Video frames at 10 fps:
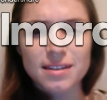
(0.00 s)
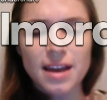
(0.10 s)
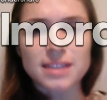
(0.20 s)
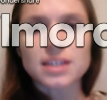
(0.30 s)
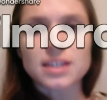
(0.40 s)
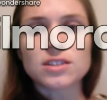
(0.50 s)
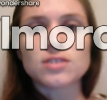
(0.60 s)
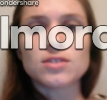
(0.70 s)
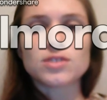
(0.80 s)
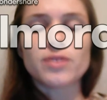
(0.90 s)
asking
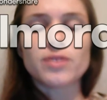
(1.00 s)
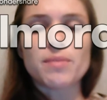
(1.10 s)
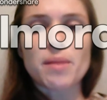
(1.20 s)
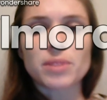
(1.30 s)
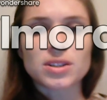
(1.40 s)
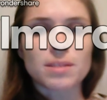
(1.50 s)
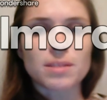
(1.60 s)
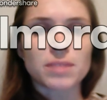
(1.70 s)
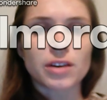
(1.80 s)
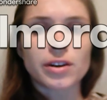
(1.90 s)
students to remember
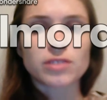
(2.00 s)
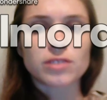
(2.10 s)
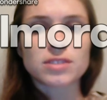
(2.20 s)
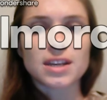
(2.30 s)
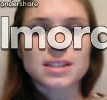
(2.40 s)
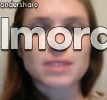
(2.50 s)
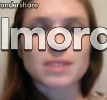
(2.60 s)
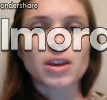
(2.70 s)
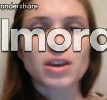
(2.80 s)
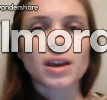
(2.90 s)
something or understand
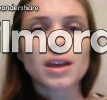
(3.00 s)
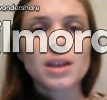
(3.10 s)
something,